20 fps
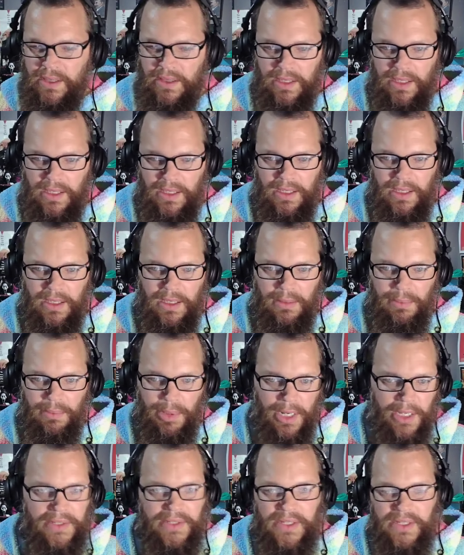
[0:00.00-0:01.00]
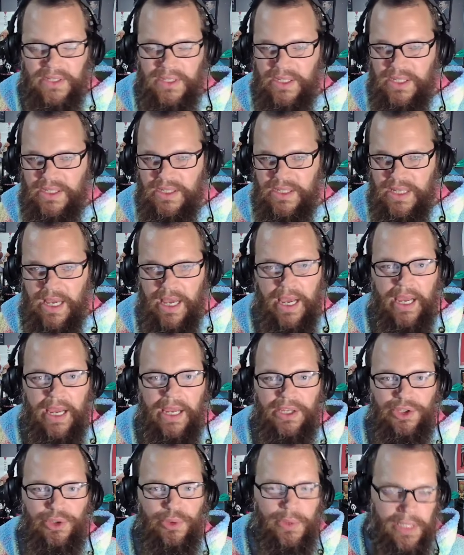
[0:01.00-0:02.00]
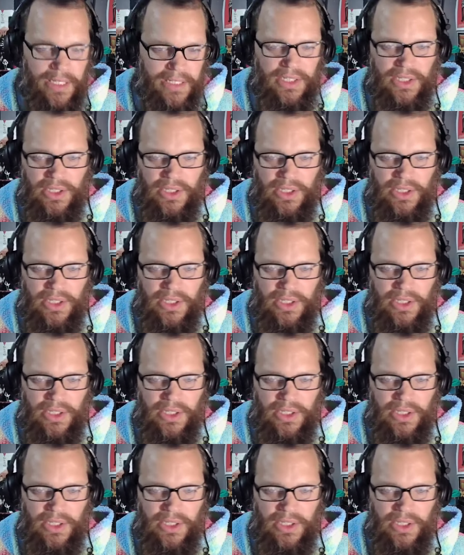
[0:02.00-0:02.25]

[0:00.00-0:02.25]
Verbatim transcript: The process is hey, you get